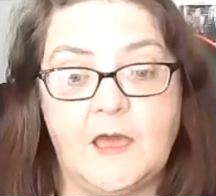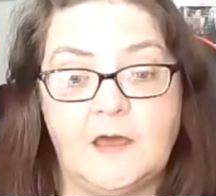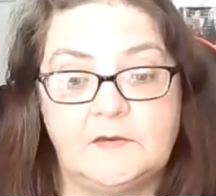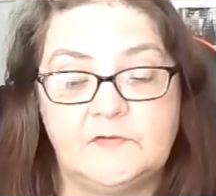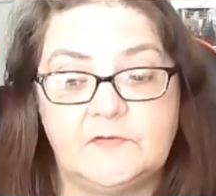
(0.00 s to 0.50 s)

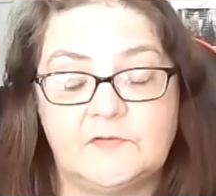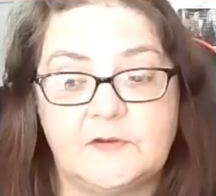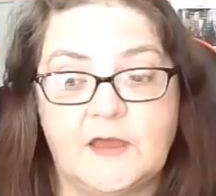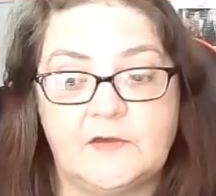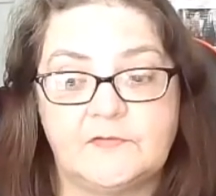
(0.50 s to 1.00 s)
And
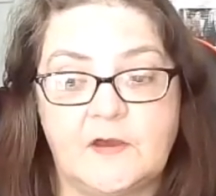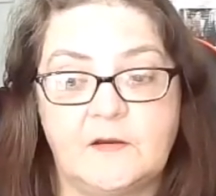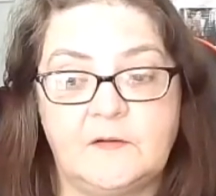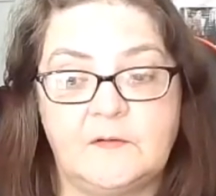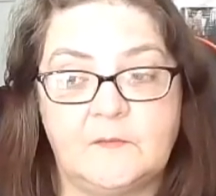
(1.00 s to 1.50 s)
as
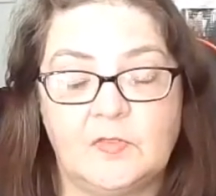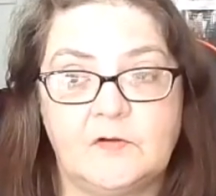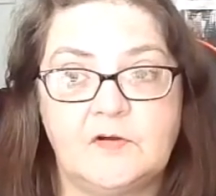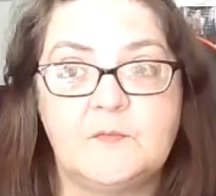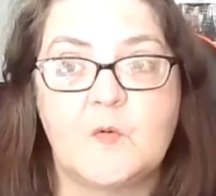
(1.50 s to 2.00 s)
I
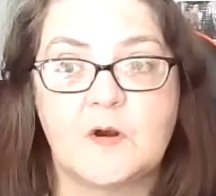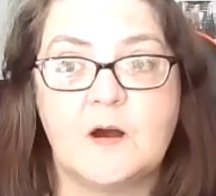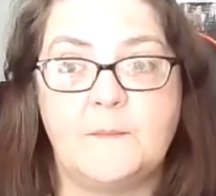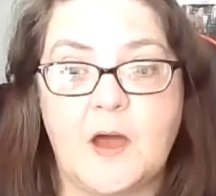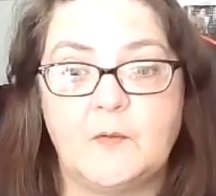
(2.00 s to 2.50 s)
learn more
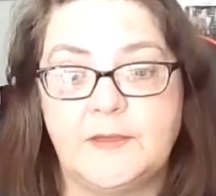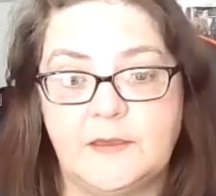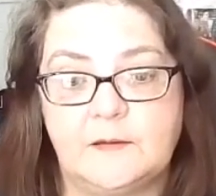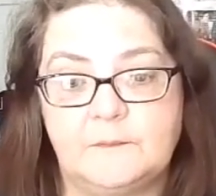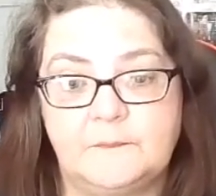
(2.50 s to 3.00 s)
about
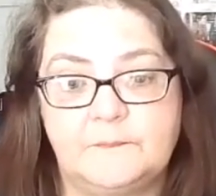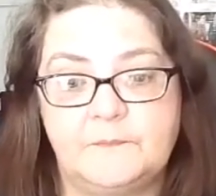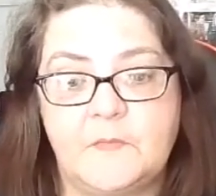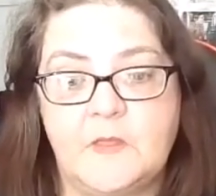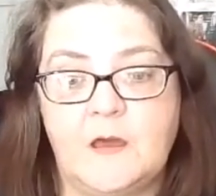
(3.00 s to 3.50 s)
him,
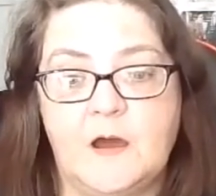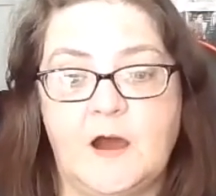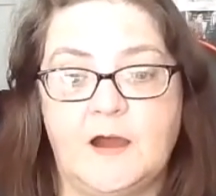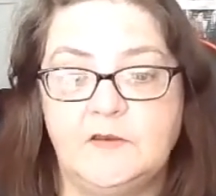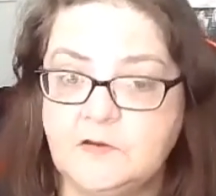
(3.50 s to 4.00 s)

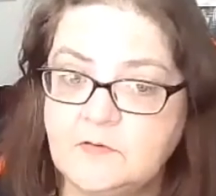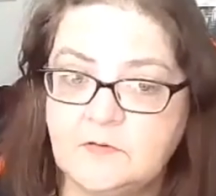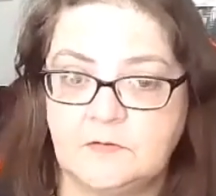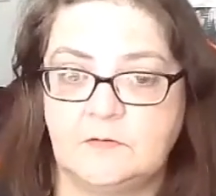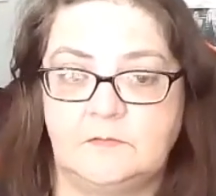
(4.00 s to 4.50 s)
I
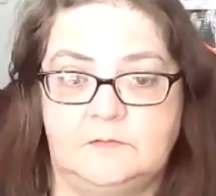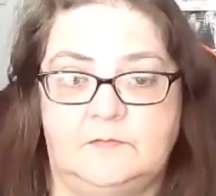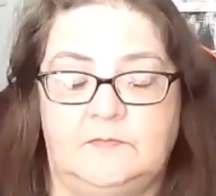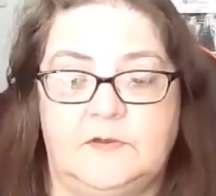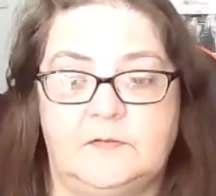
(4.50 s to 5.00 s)
knew
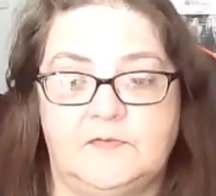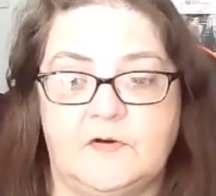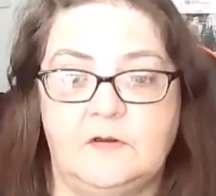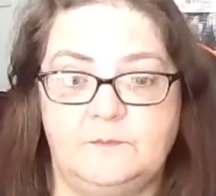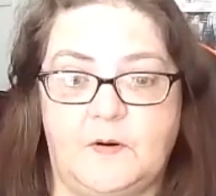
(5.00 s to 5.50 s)
that it was
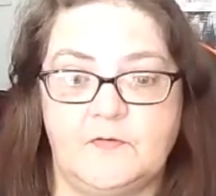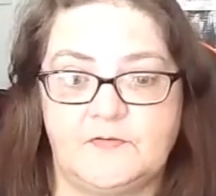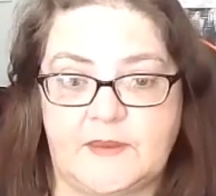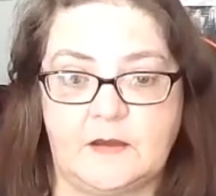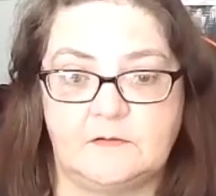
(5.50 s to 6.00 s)
called
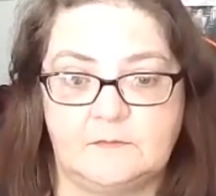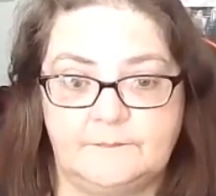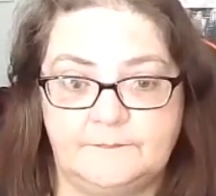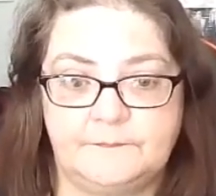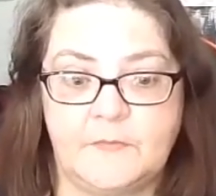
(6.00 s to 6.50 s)
Ballstown,
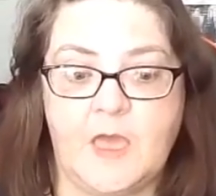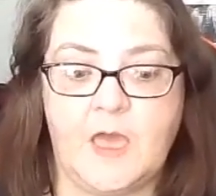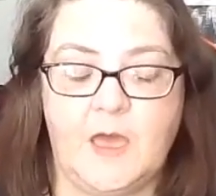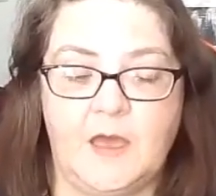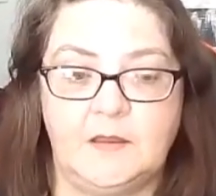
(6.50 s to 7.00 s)

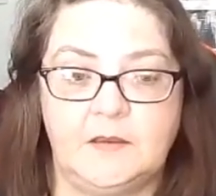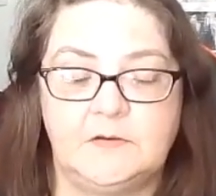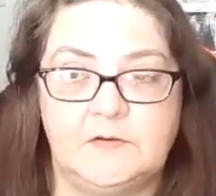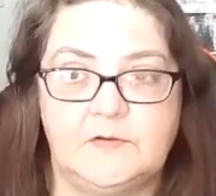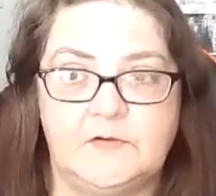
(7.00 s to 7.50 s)

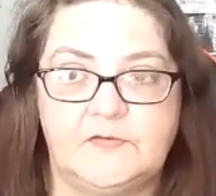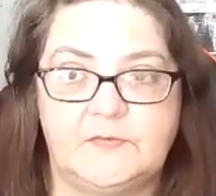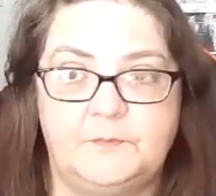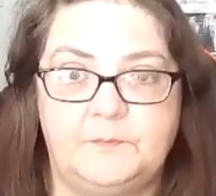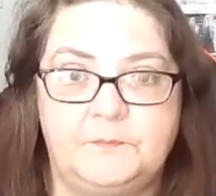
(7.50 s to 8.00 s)
and
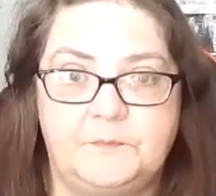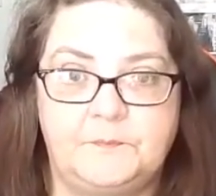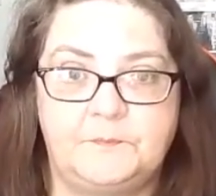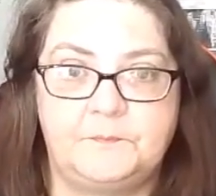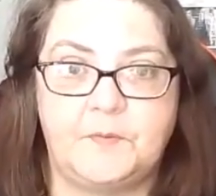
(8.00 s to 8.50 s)
it's
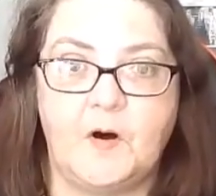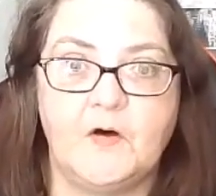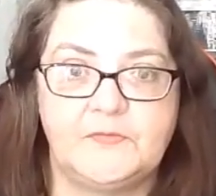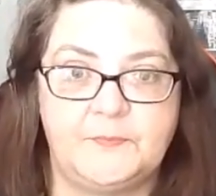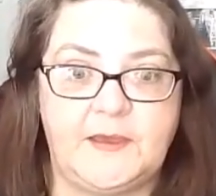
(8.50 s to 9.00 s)

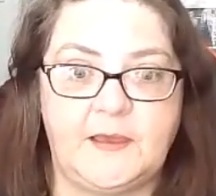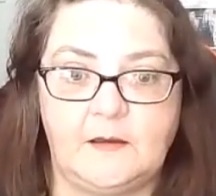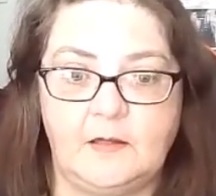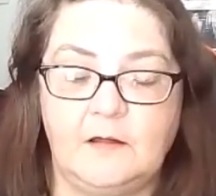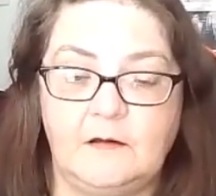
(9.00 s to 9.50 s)
Balls,
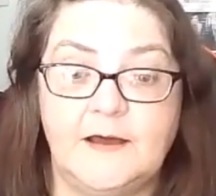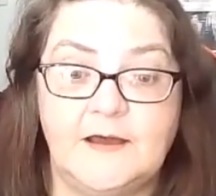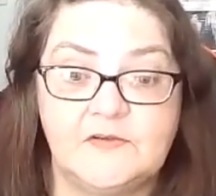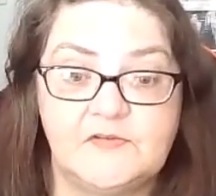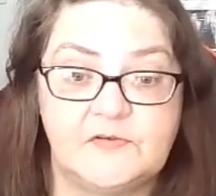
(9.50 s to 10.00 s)

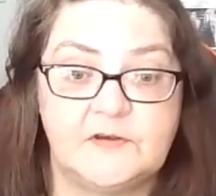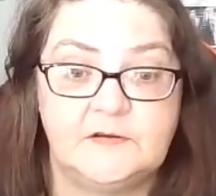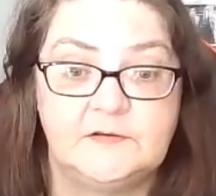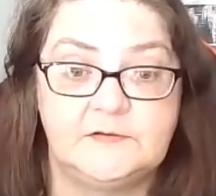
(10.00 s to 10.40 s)
B-A-L-L-S,